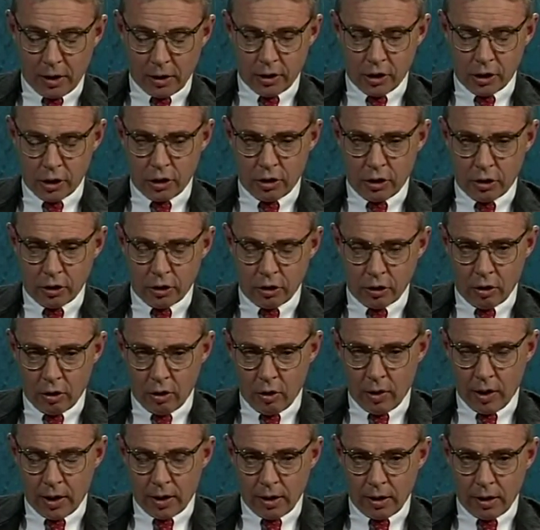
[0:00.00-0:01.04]
Six years
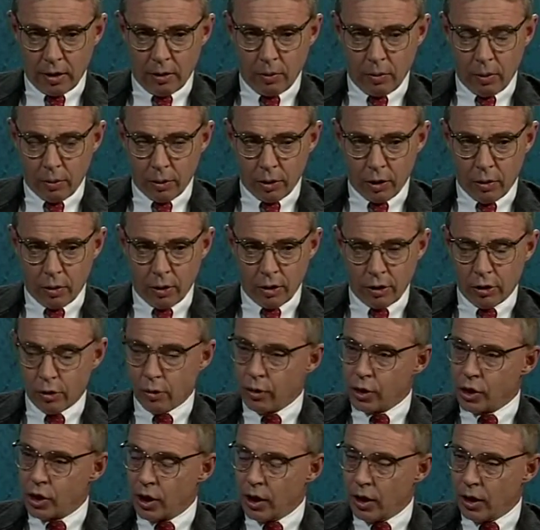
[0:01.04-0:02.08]
ago, I think we were going through a
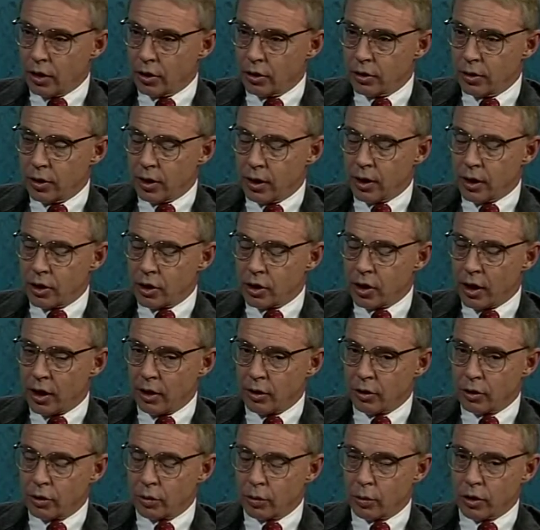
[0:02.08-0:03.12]
change. Uh, that
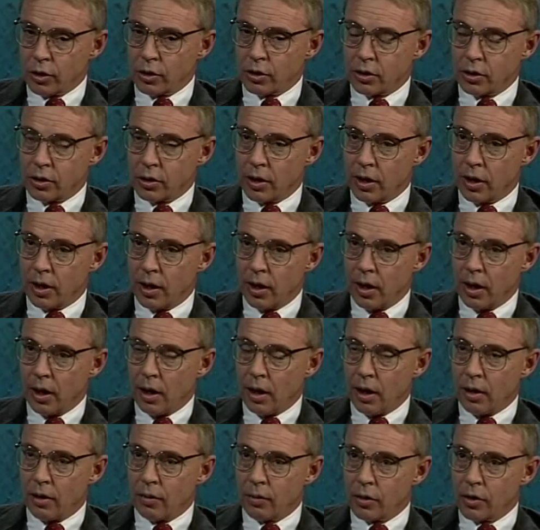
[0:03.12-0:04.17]
change was, uh,
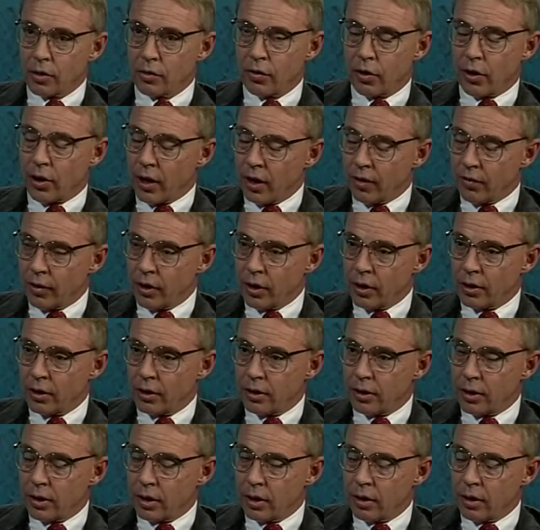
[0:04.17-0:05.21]
was very
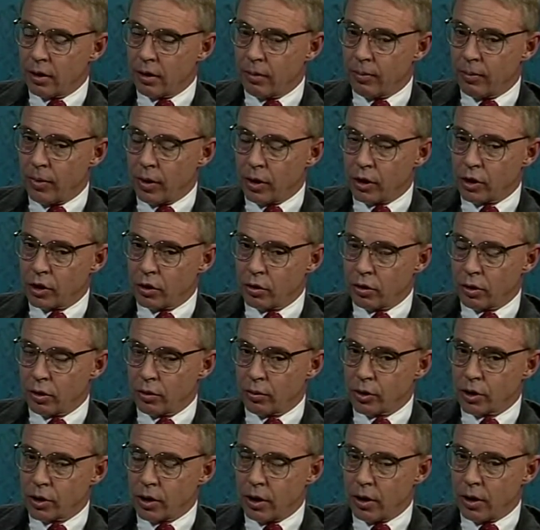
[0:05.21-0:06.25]
evident. Uh, Barry Schuler
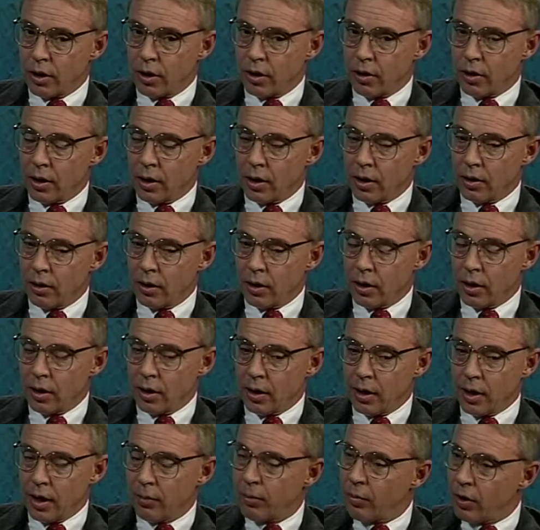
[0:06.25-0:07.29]
was here, and, and
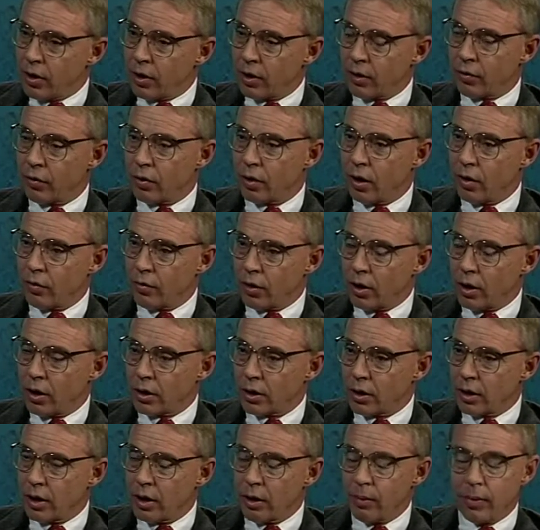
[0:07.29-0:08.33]
he had been here for an awful long
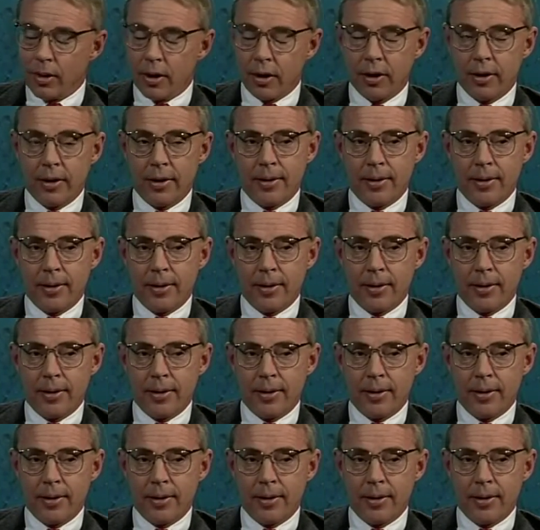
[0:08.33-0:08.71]
time. And,